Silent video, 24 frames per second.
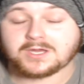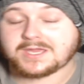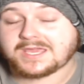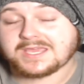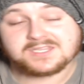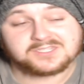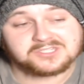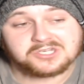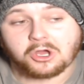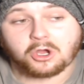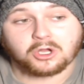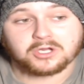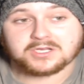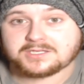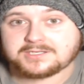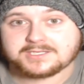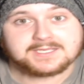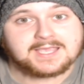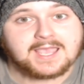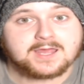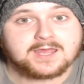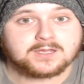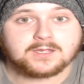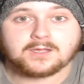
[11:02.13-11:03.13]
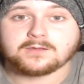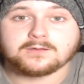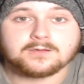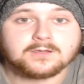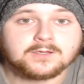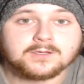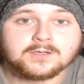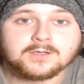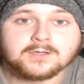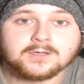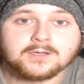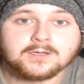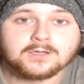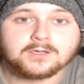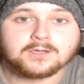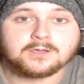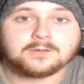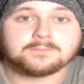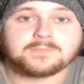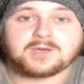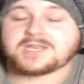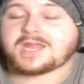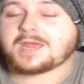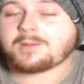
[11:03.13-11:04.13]
He's not going to get it.
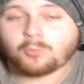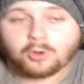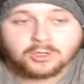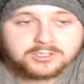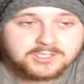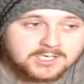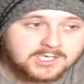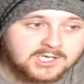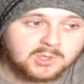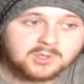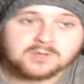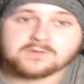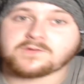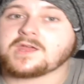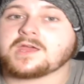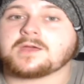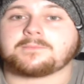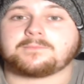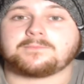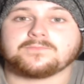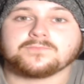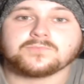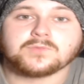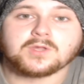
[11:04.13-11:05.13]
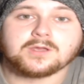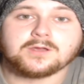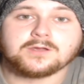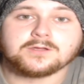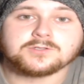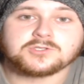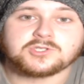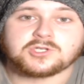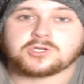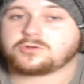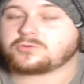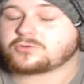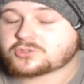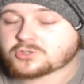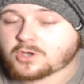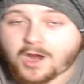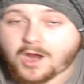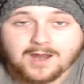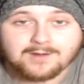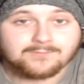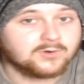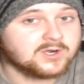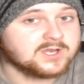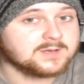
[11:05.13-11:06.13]
But then what do you do with him? Do you
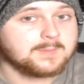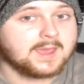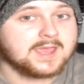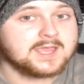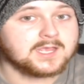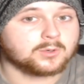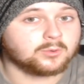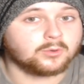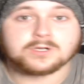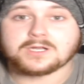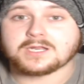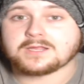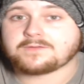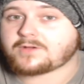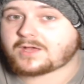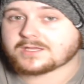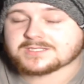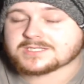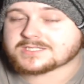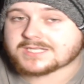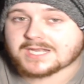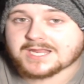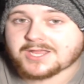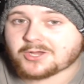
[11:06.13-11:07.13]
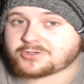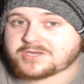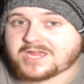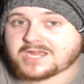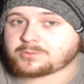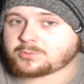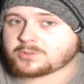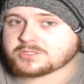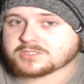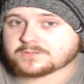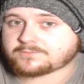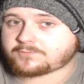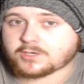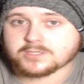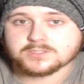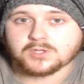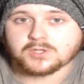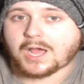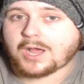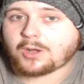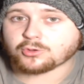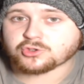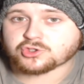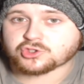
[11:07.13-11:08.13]
try and remake Woodley versus Leon Edwards for a
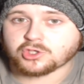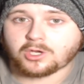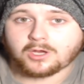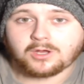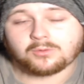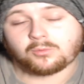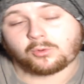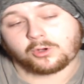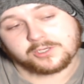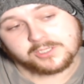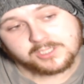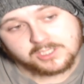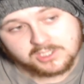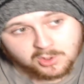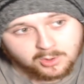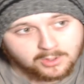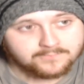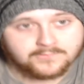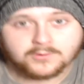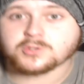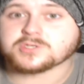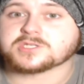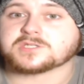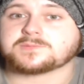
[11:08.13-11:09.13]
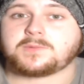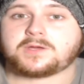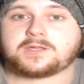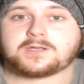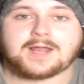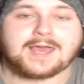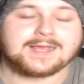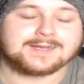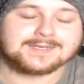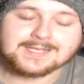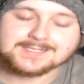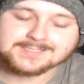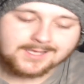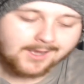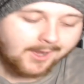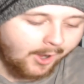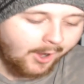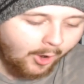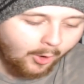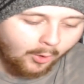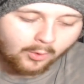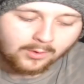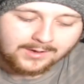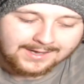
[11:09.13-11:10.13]
title shot? What do you do with Usman? Like, there's a
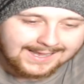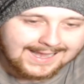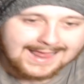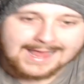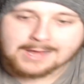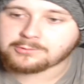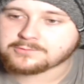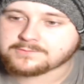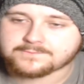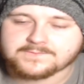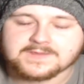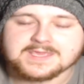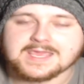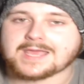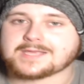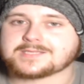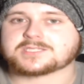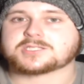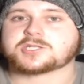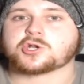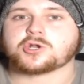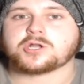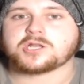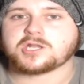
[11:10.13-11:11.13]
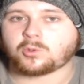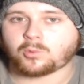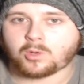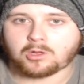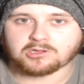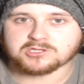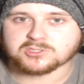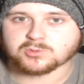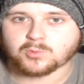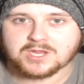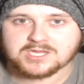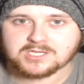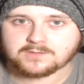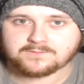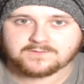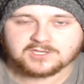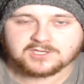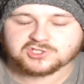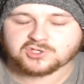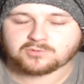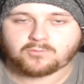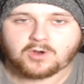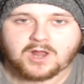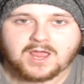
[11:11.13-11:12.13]
whole clown fiesta in the welterweight
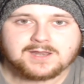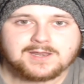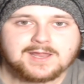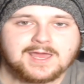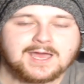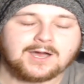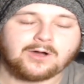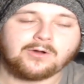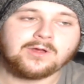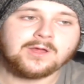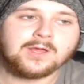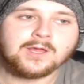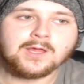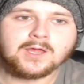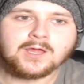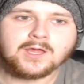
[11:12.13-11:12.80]
division right now.